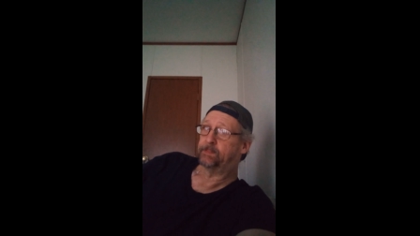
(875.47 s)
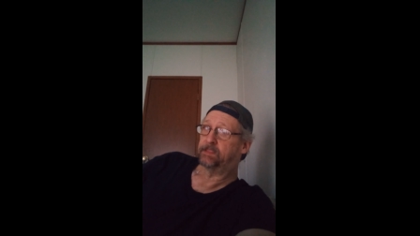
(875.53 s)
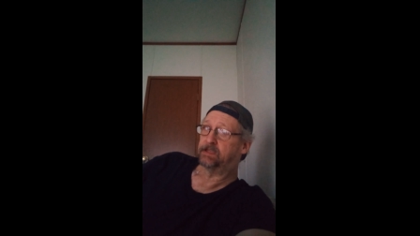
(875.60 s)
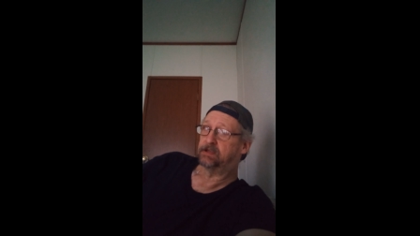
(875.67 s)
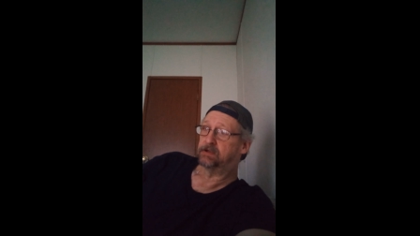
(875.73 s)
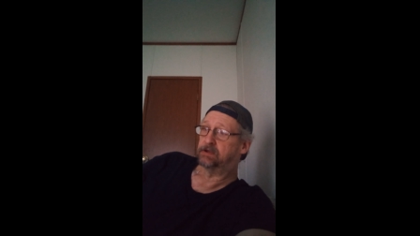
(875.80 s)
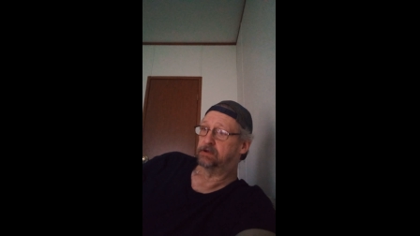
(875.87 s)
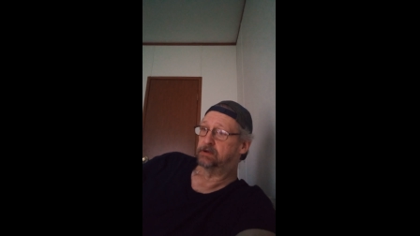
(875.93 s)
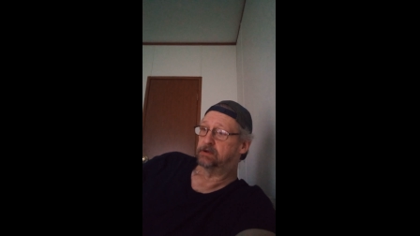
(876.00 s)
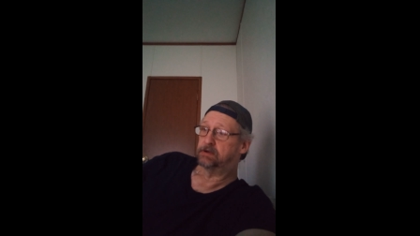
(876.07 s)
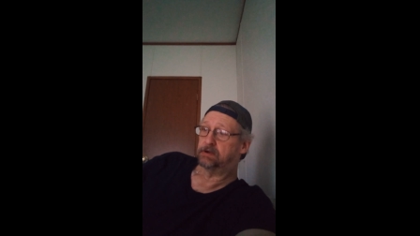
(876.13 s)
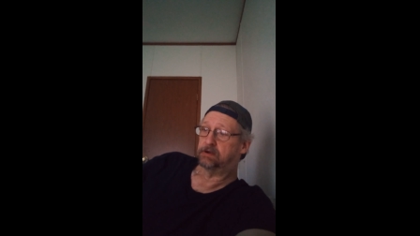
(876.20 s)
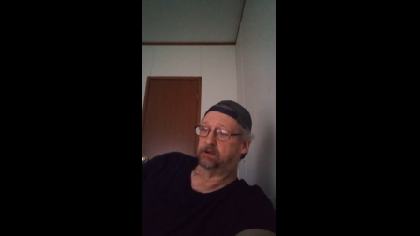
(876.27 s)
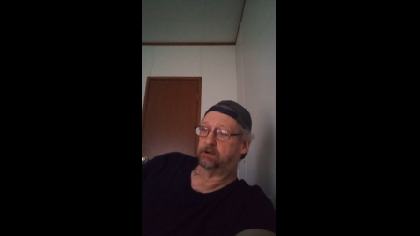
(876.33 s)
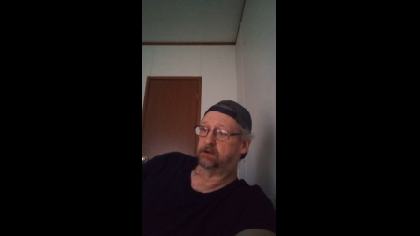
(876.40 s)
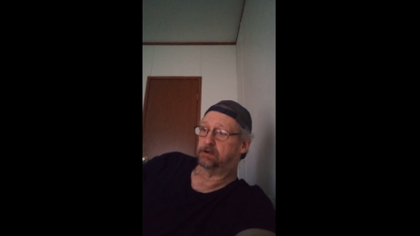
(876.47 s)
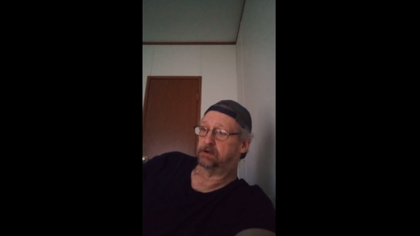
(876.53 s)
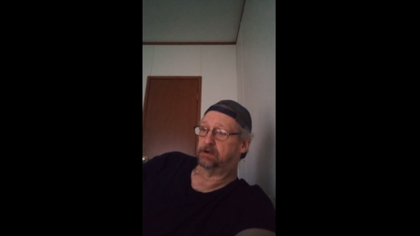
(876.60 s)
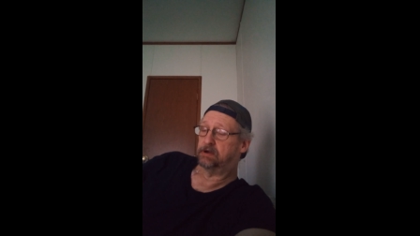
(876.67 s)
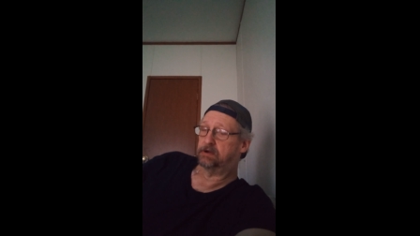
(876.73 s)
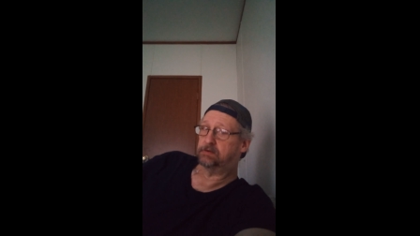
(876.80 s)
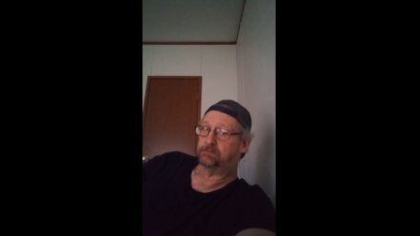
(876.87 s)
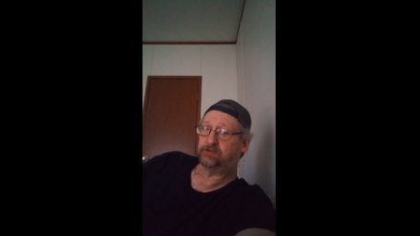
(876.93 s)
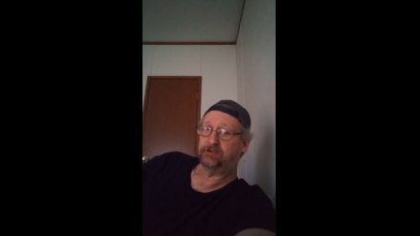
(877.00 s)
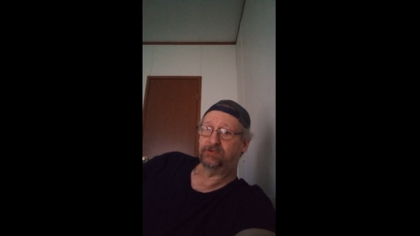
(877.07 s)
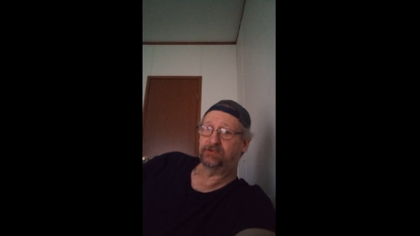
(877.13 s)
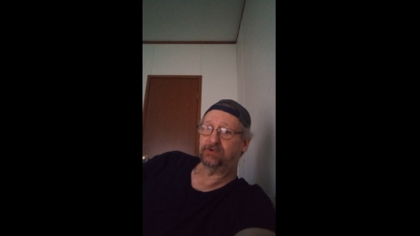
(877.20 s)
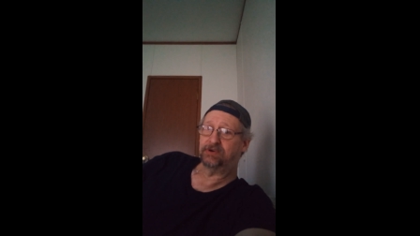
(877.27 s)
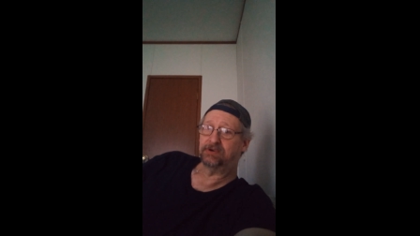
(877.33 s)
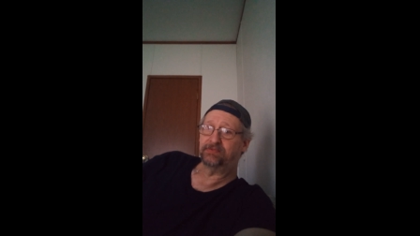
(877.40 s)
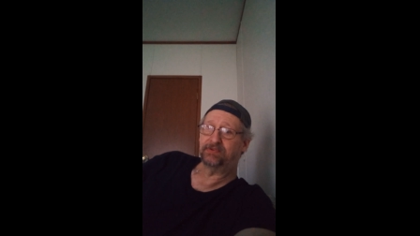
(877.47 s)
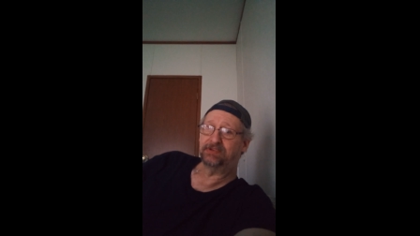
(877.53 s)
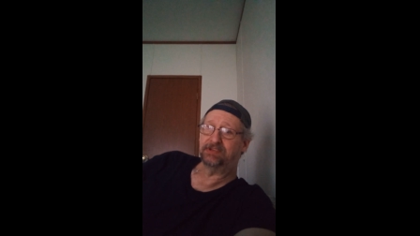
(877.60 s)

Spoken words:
I'm too sore for this. I'm sorry.